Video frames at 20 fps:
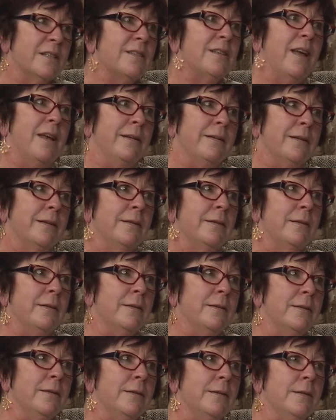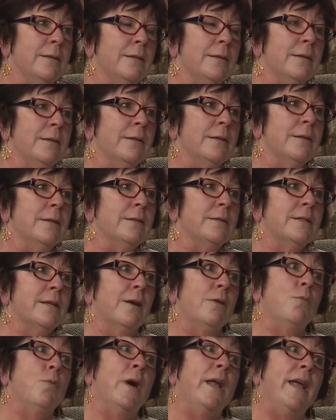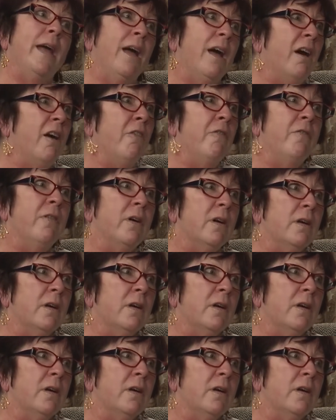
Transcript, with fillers: state. There you go. So whatever.